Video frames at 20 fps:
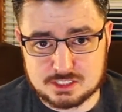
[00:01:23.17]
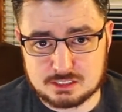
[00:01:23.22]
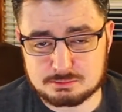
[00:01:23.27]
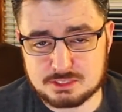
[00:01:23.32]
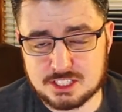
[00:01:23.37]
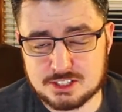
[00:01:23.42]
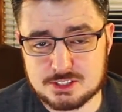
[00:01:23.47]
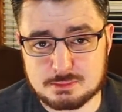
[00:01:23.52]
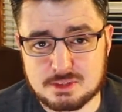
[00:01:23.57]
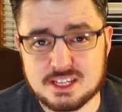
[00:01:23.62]

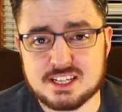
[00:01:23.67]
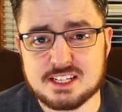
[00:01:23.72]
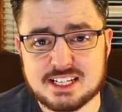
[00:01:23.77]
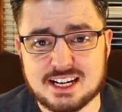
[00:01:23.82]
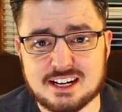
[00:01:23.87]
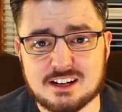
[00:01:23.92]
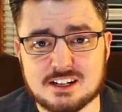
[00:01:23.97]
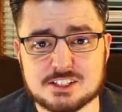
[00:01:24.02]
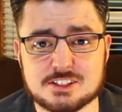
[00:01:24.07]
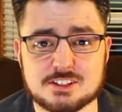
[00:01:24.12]
Because the main
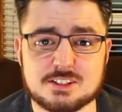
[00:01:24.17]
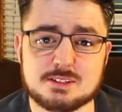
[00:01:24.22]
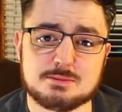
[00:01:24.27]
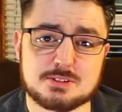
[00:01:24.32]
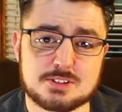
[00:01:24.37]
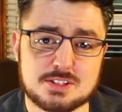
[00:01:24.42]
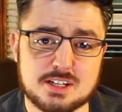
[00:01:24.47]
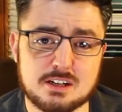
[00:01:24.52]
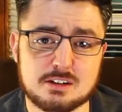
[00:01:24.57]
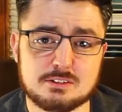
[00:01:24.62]
character
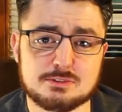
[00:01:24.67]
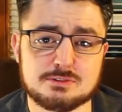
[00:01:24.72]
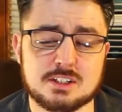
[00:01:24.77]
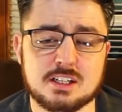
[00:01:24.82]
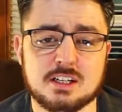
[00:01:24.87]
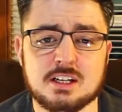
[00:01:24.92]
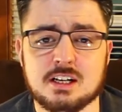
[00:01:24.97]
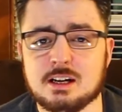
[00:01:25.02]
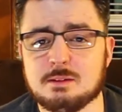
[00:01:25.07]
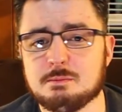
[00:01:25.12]

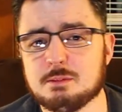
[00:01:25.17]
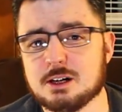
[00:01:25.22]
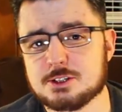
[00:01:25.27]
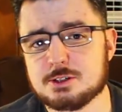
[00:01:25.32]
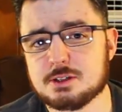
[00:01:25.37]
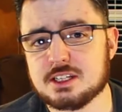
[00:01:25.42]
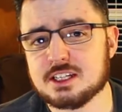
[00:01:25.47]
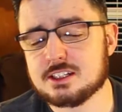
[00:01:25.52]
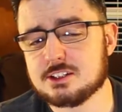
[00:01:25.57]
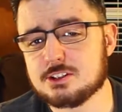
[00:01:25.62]
himself, not
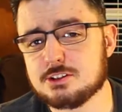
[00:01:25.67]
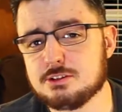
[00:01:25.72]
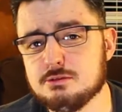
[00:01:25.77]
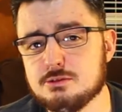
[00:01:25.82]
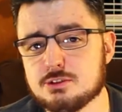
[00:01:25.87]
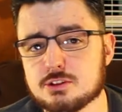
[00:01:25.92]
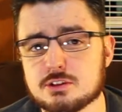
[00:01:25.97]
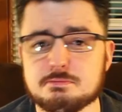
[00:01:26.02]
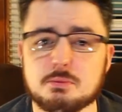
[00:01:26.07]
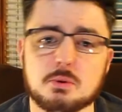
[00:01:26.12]
to get too
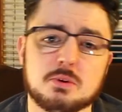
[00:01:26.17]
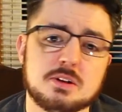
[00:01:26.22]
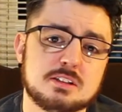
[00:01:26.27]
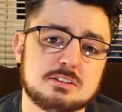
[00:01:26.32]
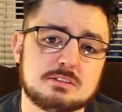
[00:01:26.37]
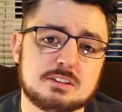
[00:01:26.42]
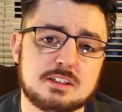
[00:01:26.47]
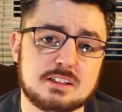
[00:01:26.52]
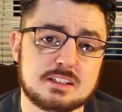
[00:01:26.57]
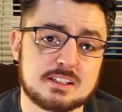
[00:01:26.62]

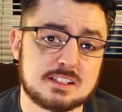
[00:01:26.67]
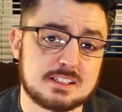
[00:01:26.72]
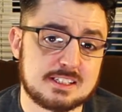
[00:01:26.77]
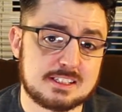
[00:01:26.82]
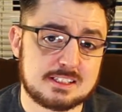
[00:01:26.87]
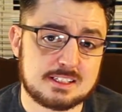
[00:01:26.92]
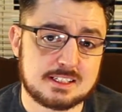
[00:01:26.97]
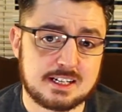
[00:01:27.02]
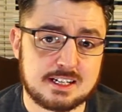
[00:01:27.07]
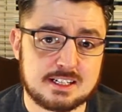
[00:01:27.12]
spoilery or anything
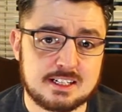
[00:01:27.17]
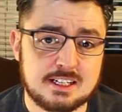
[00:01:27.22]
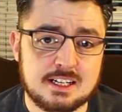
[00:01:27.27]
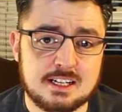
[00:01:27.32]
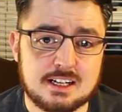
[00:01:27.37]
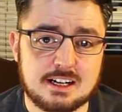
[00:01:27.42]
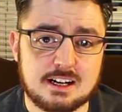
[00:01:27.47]
like that,